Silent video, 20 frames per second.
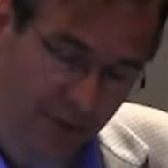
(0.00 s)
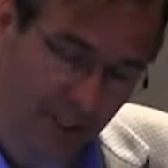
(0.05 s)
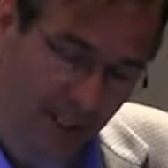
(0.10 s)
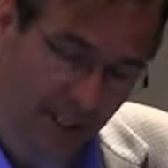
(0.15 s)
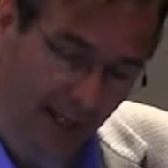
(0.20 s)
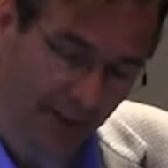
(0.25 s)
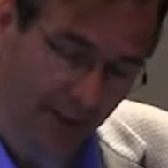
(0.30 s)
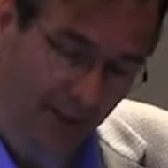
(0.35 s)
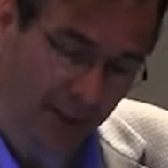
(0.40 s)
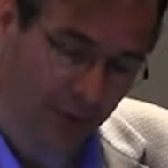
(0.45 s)
see
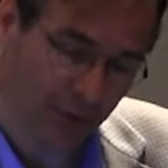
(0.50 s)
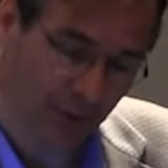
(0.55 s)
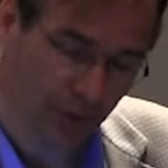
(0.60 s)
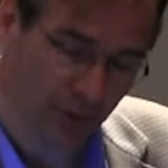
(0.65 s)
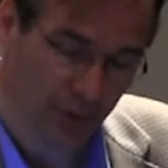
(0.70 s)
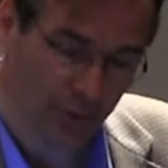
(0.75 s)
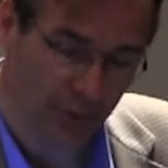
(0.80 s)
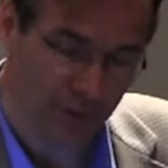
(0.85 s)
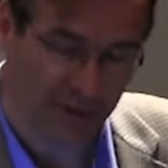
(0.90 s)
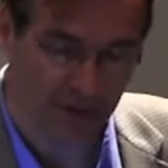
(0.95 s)
how that
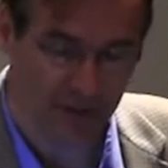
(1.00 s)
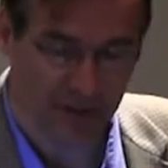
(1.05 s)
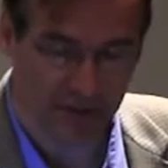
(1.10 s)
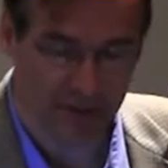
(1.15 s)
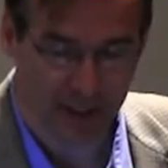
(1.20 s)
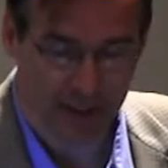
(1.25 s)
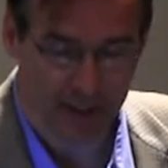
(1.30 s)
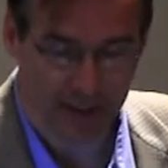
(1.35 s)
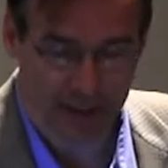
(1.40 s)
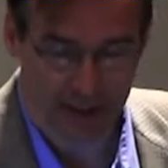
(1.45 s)

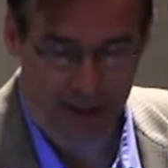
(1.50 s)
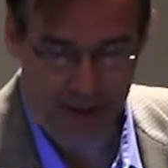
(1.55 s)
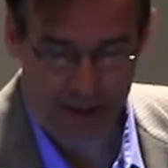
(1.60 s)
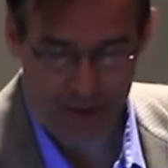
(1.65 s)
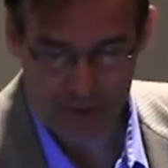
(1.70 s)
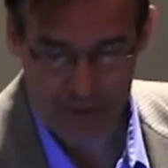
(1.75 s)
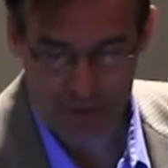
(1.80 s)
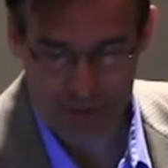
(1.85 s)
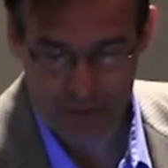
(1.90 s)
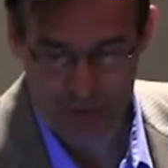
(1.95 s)
Tornquist-Tessera
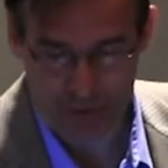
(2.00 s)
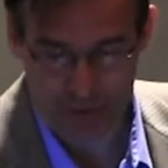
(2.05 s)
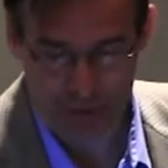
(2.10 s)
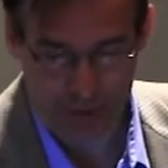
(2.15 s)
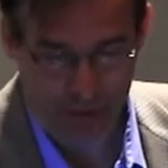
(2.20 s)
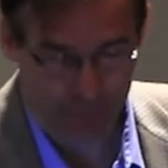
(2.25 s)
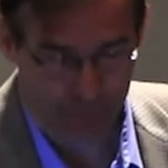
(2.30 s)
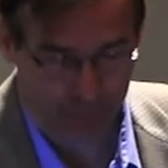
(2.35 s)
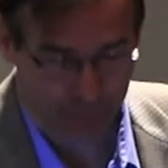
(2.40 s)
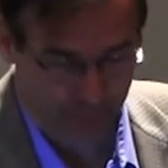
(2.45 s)
suture
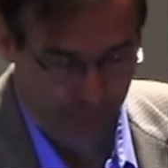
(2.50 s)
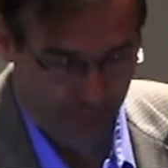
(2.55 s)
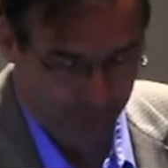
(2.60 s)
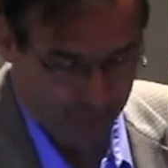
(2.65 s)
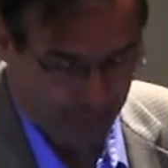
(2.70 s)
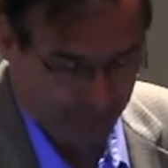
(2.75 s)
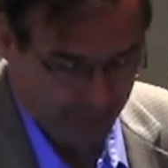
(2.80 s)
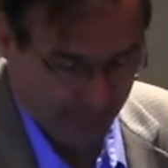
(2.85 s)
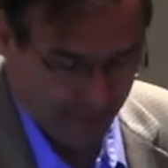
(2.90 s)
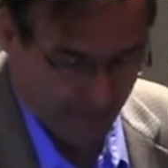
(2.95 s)
zone
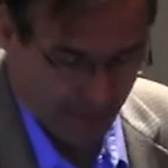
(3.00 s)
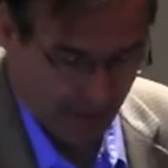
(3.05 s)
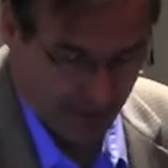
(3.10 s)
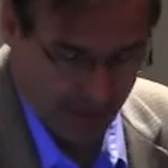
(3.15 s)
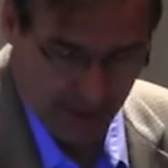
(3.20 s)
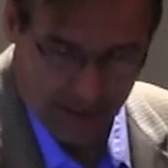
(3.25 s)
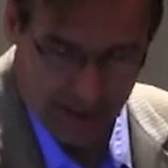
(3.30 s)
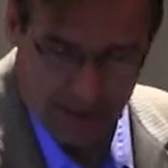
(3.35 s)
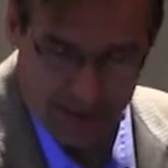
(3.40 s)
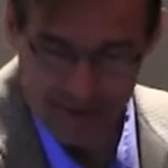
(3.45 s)

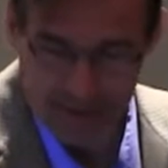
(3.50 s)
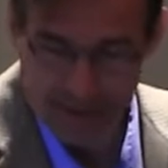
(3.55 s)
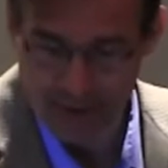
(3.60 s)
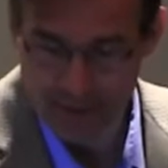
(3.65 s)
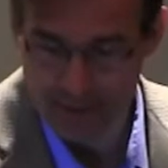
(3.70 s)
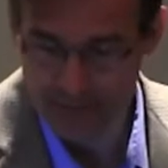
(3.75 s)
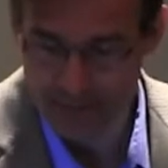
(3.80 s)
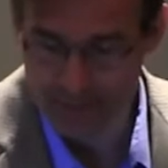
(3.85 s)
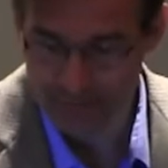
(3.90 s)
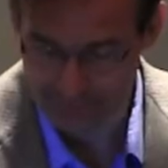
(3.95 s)
is,
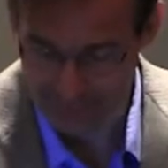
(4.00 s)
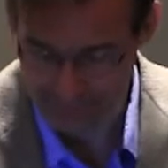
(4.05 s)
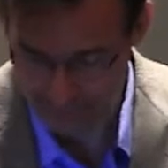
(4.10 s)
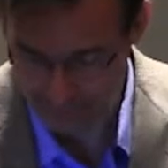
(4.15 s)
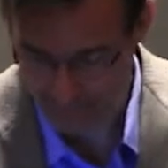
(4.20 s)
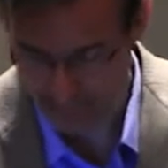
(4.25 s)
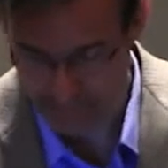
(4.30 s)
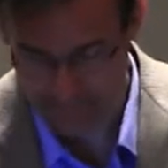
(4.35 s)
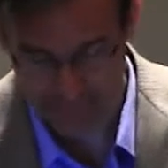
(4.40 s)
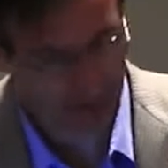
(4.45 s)
now
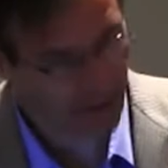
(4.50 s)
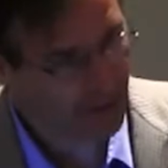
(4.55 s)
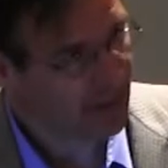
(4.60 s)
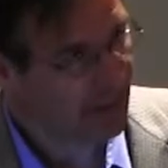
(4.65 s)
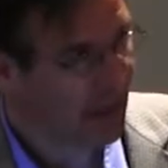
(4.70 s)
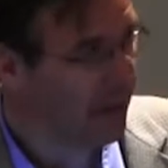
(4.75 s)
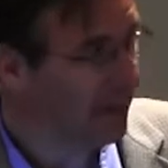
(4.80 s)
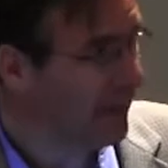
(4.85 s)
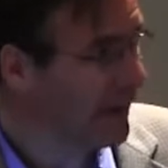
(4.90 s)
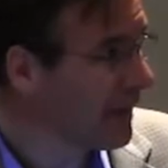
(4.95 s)

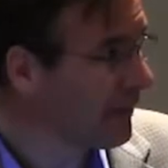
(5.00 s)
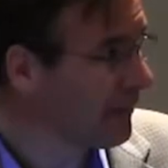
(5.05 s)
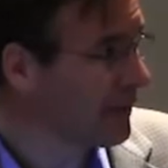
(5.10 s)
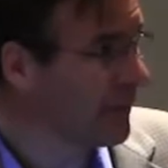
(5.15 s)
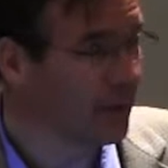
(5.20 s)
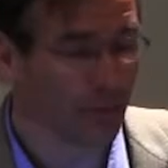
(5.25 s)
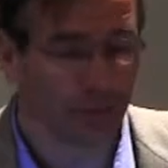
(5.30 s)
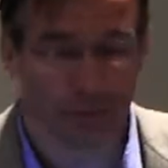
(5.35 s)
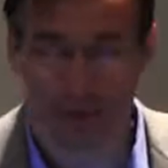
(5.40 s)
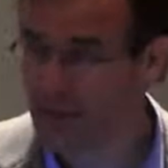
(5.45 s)
I never
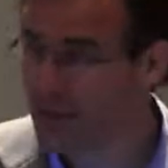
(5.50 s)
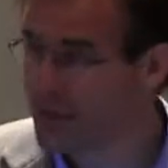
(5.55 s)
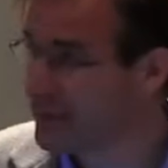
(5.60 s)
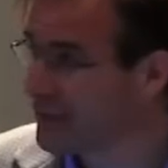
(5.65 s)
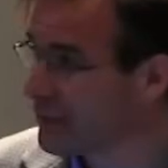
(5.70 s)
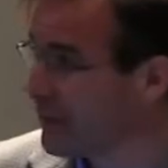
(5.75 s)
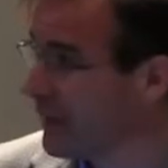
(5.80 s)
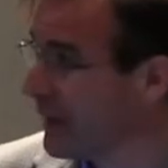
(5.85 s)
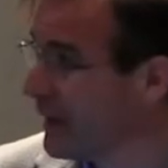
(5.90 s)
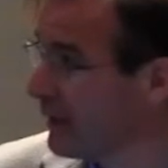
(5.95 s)
know which
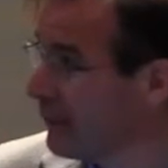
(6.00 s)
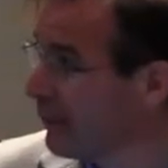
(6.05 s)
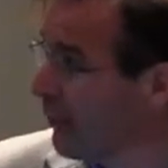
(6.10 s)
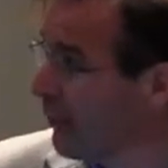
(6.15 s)
screen to